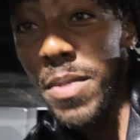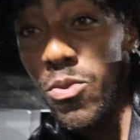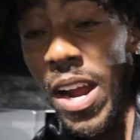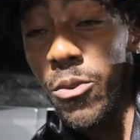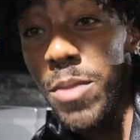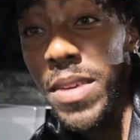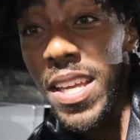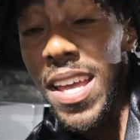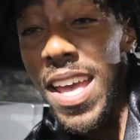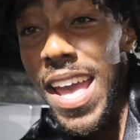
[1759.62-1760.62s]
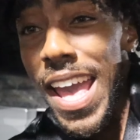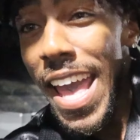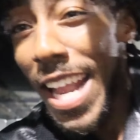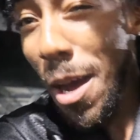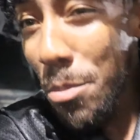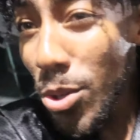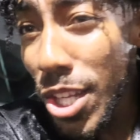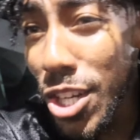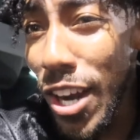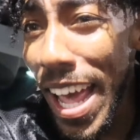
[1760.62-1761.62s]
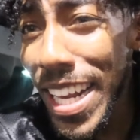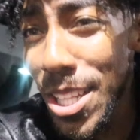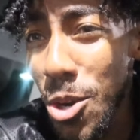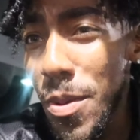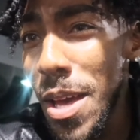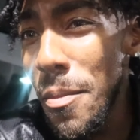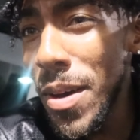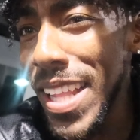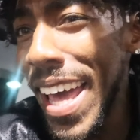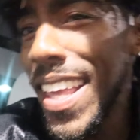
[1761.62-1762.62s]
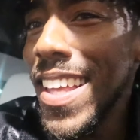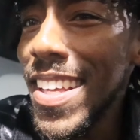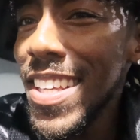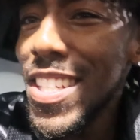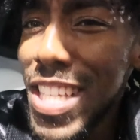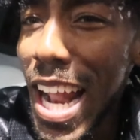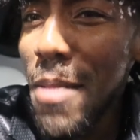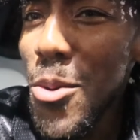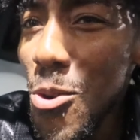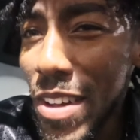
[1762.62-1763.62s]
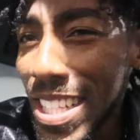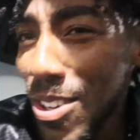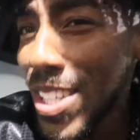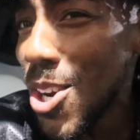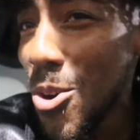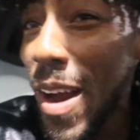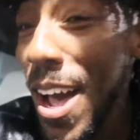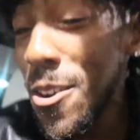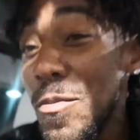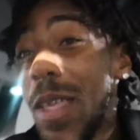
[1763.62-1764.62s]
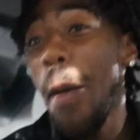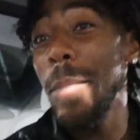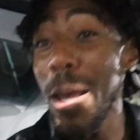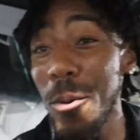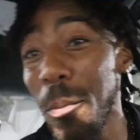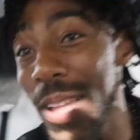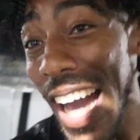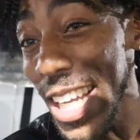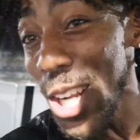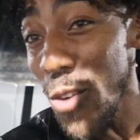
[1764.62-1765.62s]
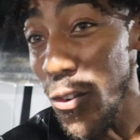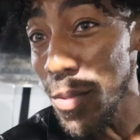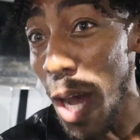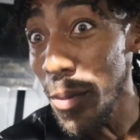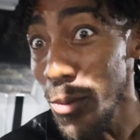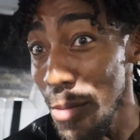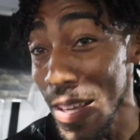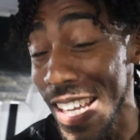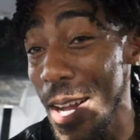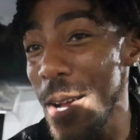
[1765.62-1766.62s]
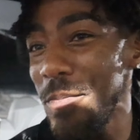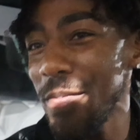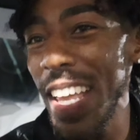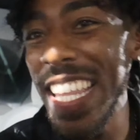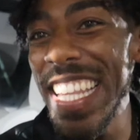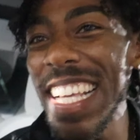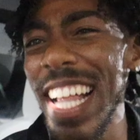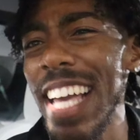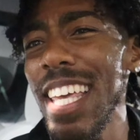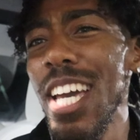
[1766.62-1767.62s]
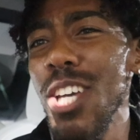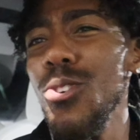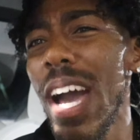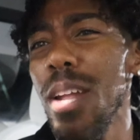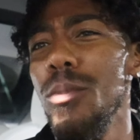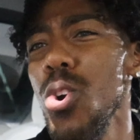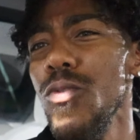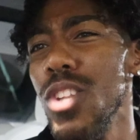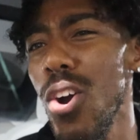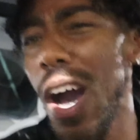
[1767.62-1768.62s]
be right with me. And I'm pulling on her hand a little bit, but like, she not moving. So I turn around, people blocking her from coming with me. And then they like, you gotta move, you know,